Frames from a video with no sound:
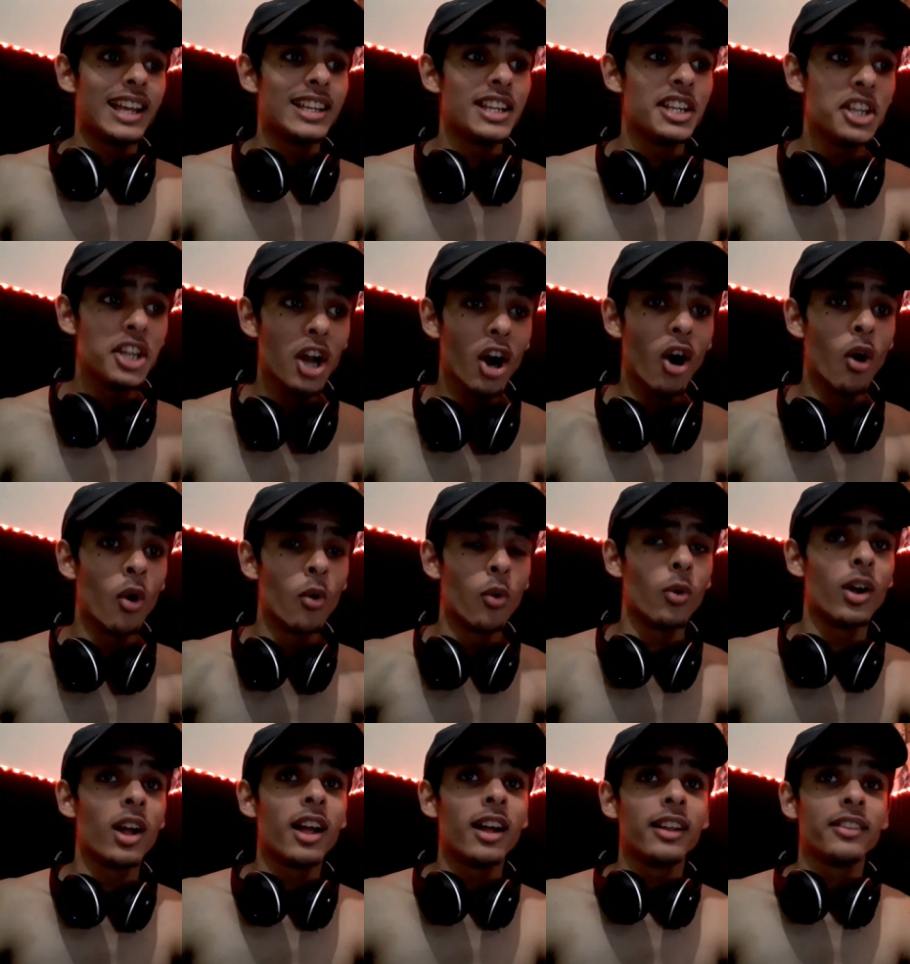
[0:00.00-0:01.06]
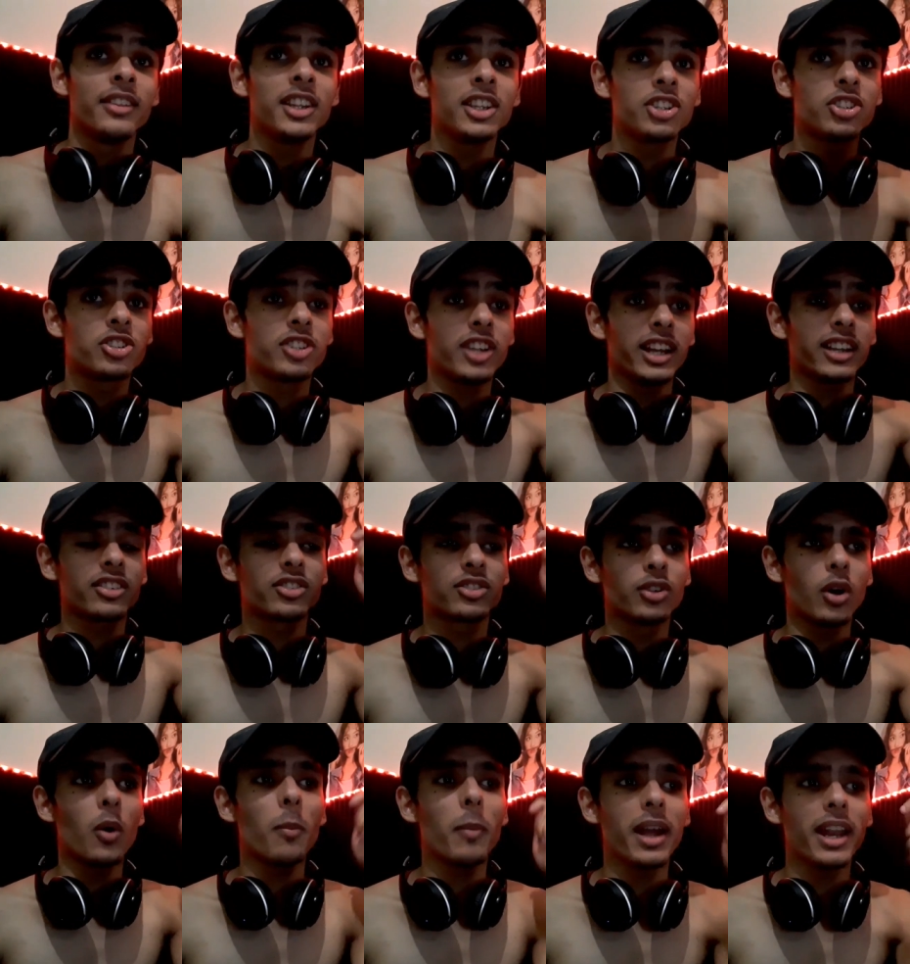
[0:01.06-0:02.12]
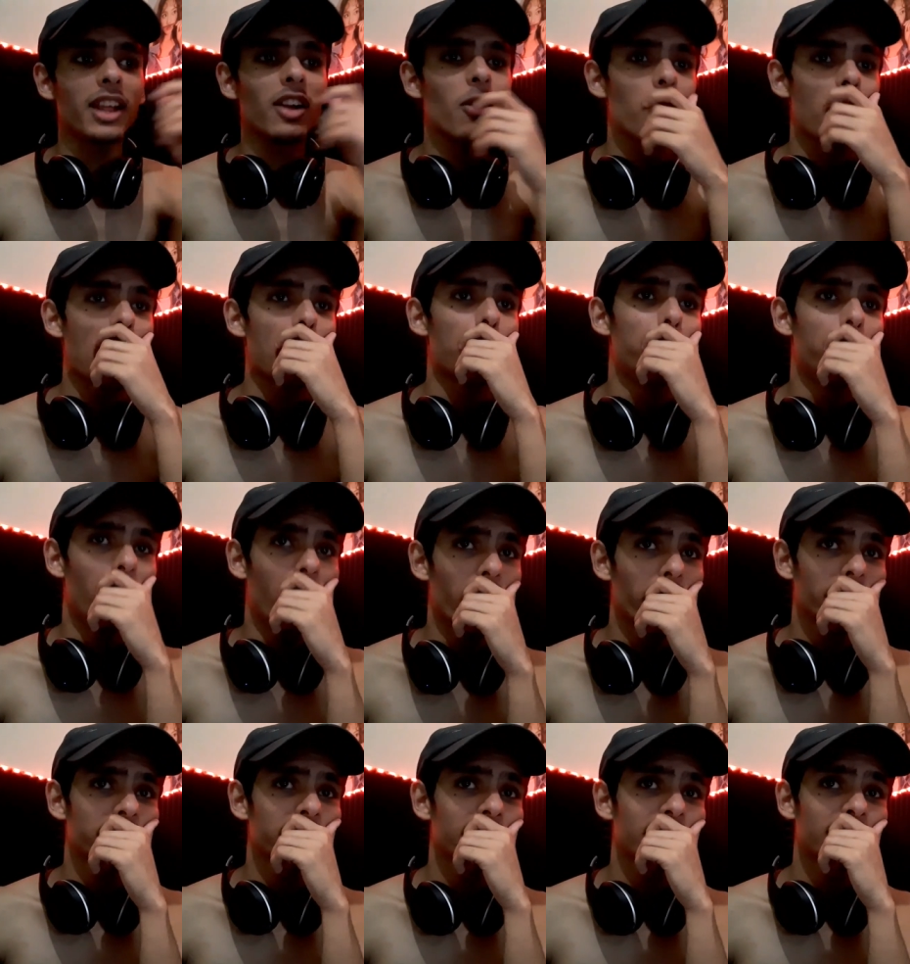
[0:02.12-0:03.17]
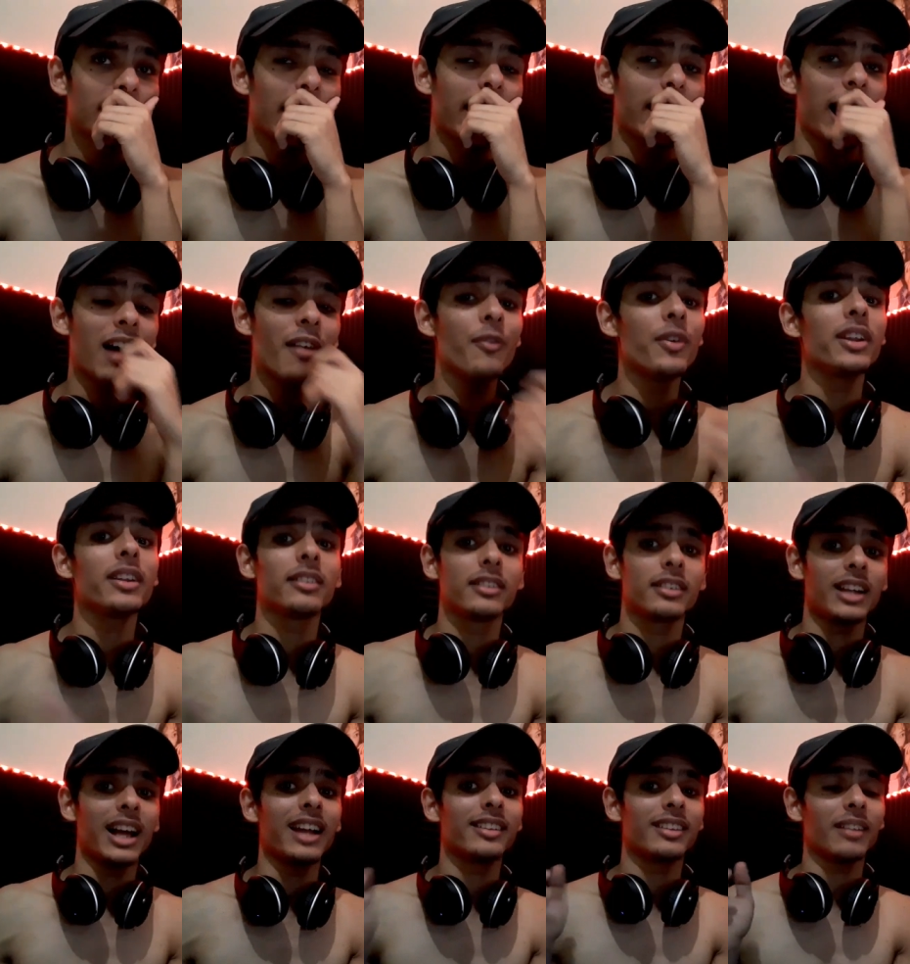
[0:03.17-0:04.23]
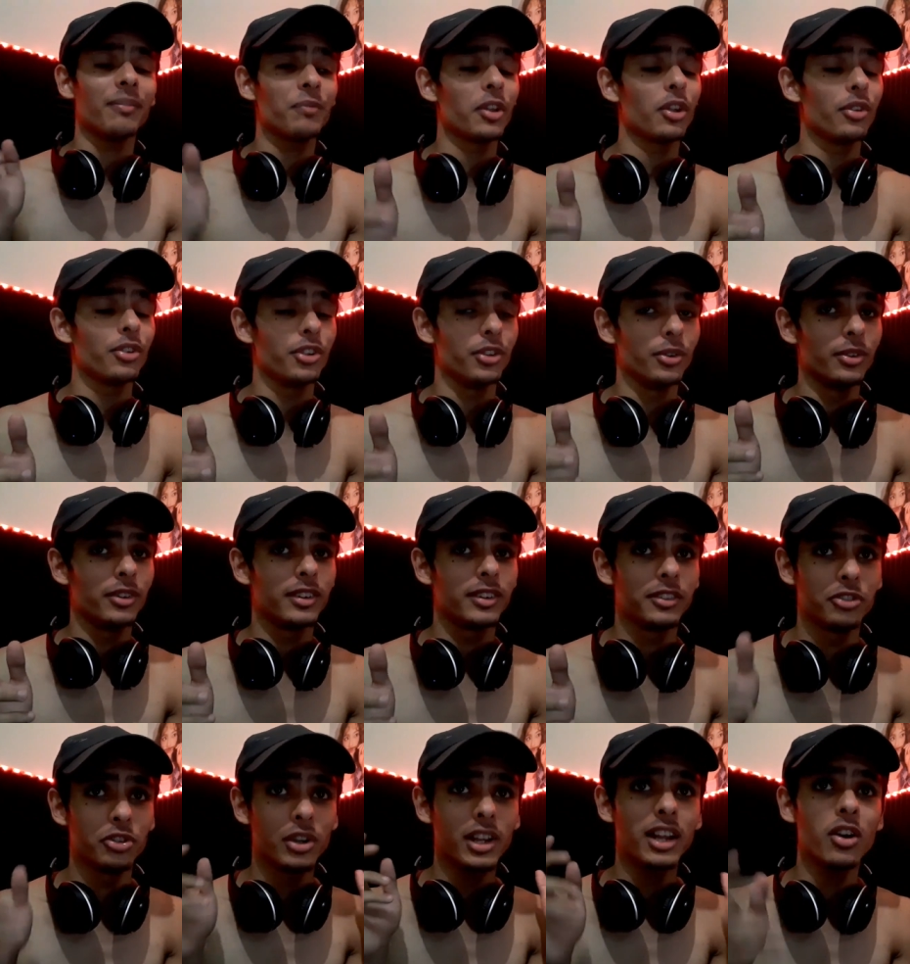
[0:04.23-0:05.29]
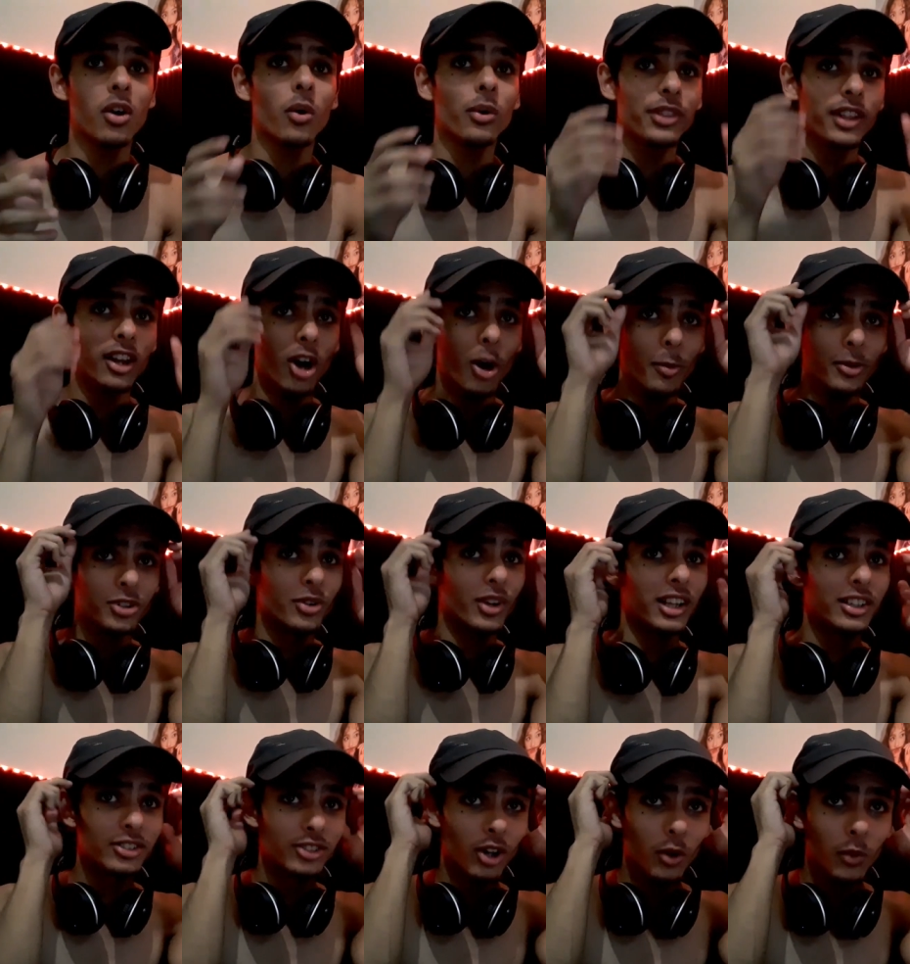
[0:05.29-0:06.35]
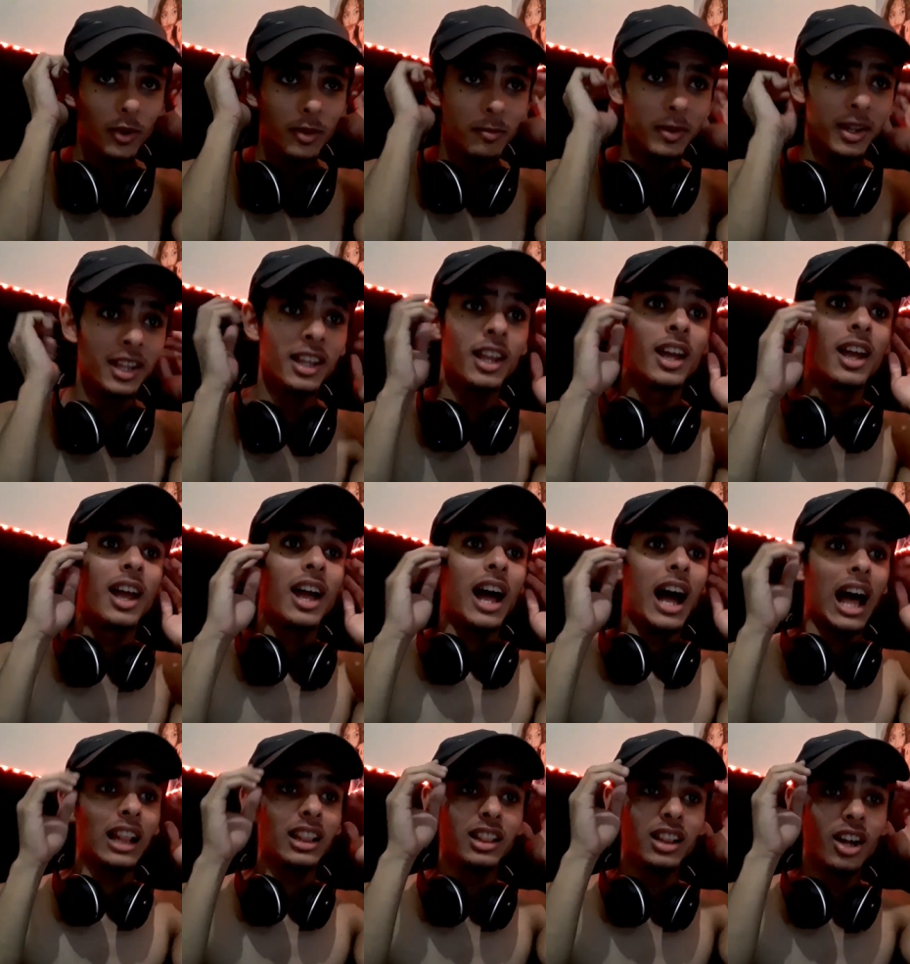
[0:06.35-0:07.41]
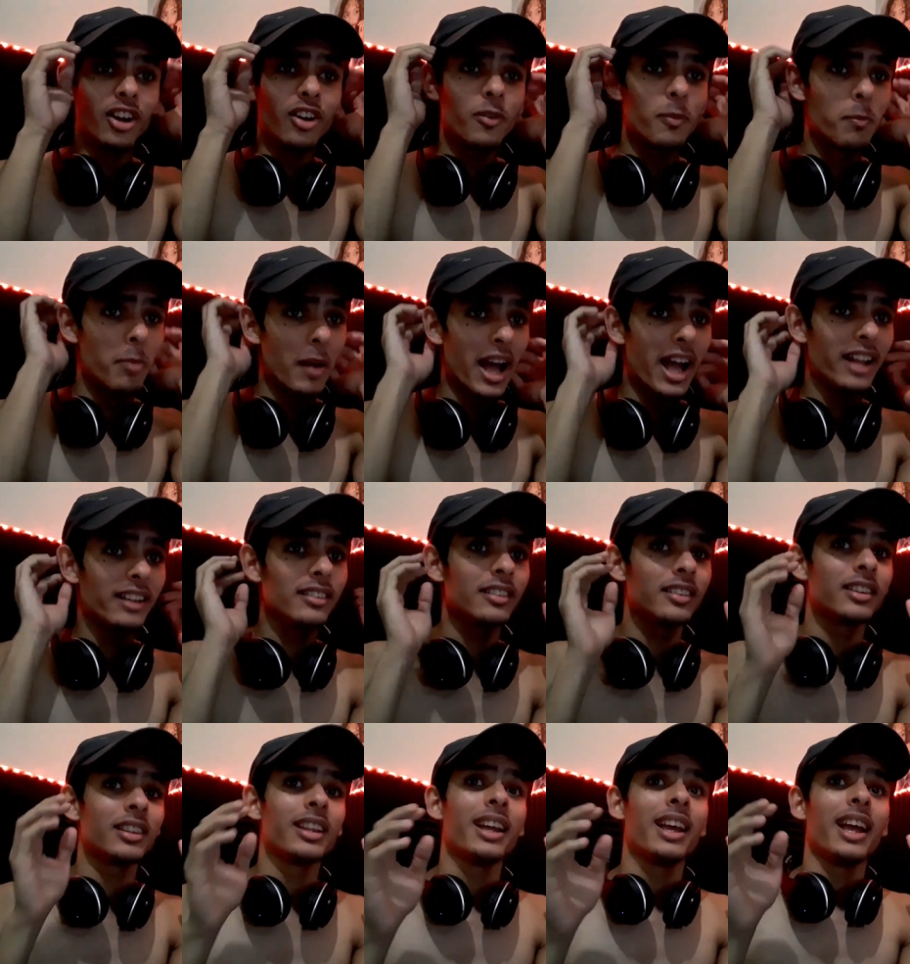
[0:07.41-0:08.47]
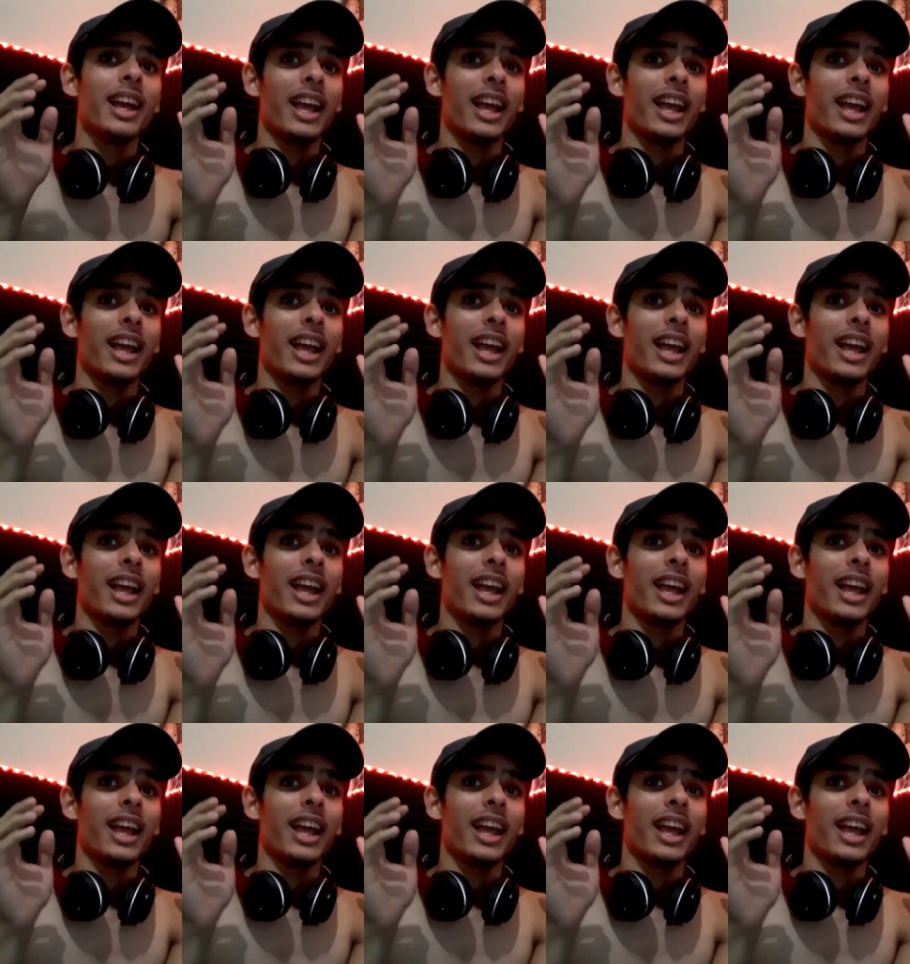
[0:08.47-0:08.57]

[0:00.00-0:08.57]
Yo, this checks so many of my boxes. Like, I think, guys, I'm telling you, you can go in the comments. You can talk with me a lot of bands.